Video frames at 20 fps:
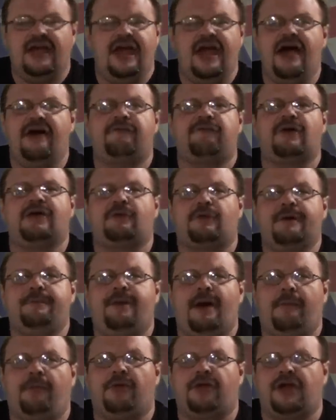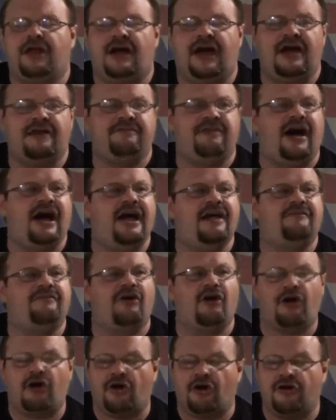Every Republican I've
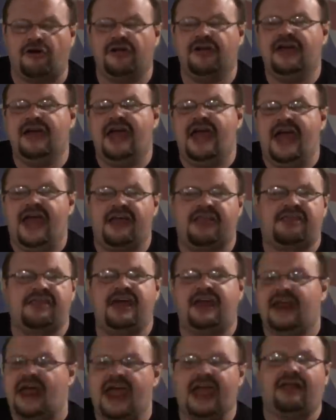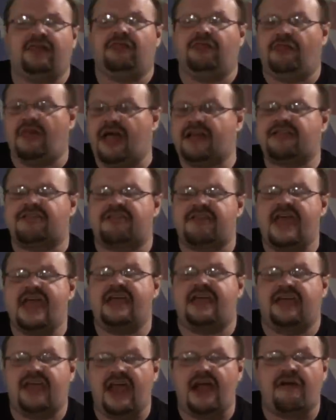heard has said, hey, let's
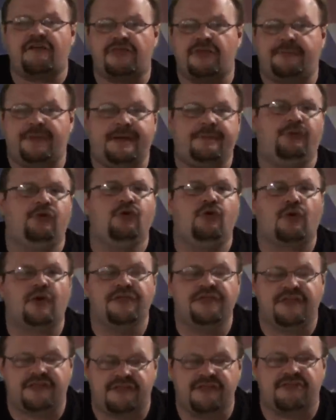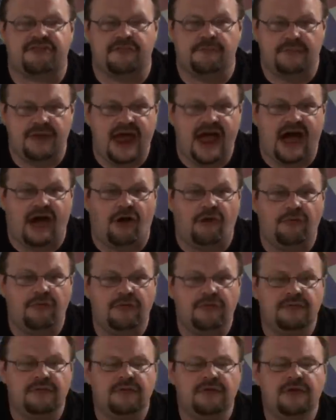take care of the people who are in the system now.
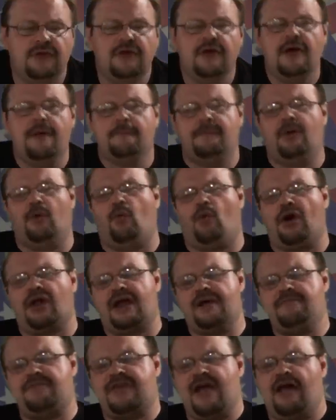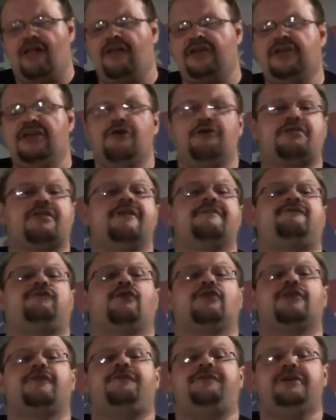But what I'm telling you is that
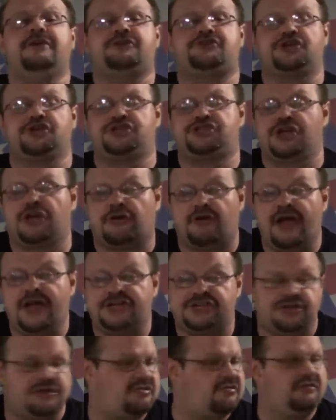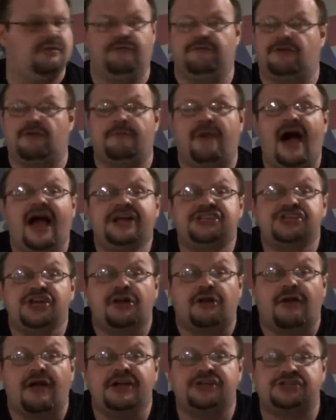for the future generations, for my
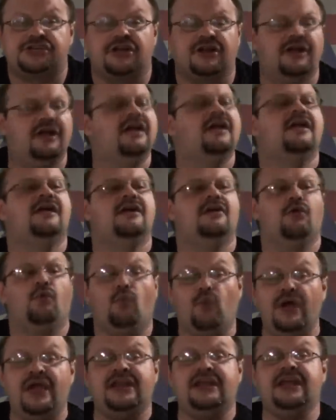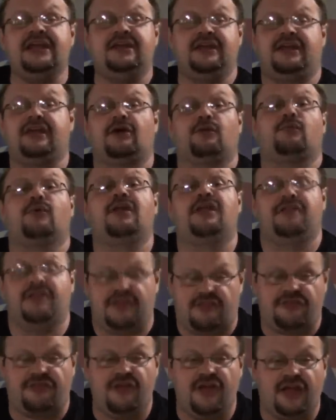generation, we need to get rid of
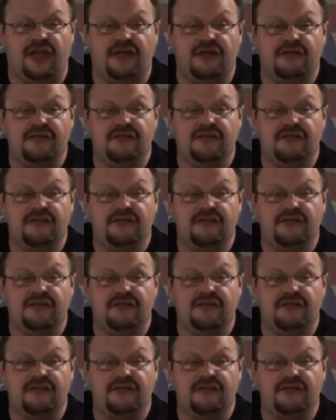this thing.